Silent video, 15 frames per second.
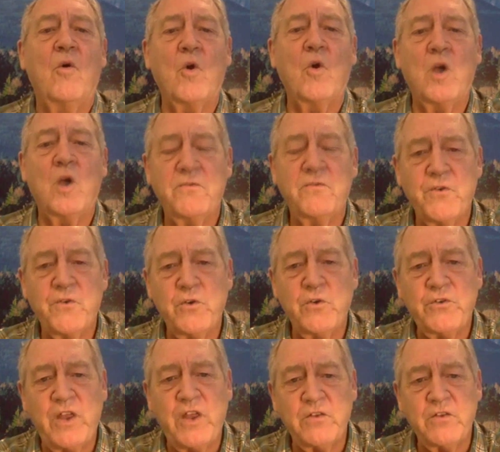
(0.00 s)
or a
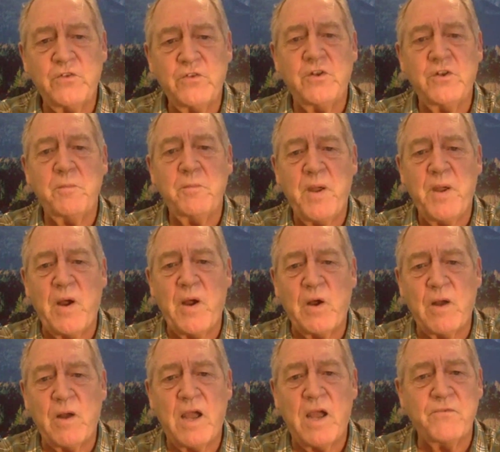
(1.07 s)
first sentence in a
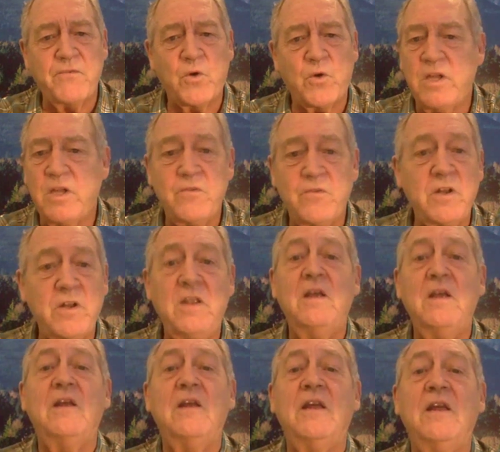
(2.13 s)
paragraph, or
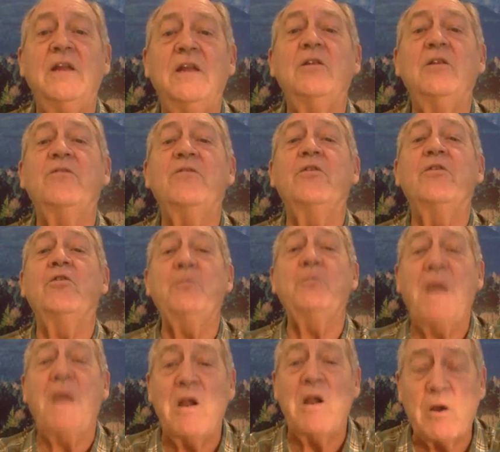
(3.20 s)
even in the
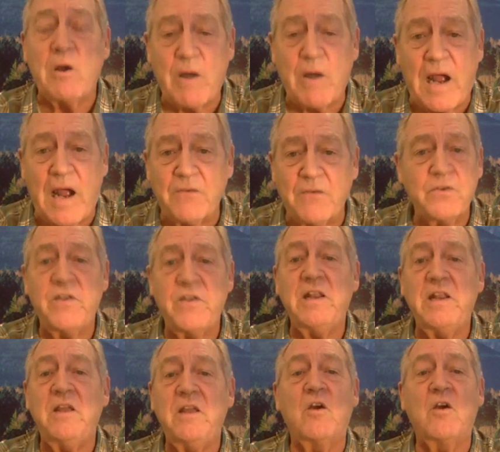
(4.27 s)
first paragraph
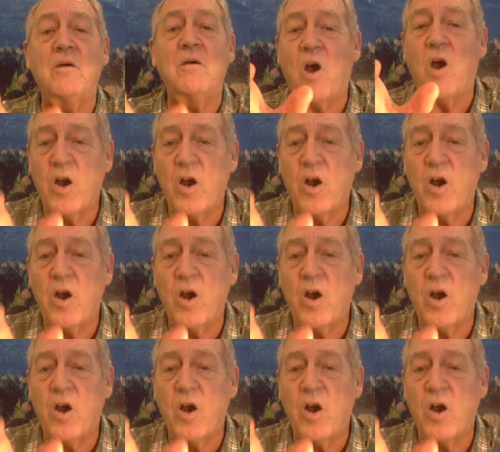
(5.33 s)
of any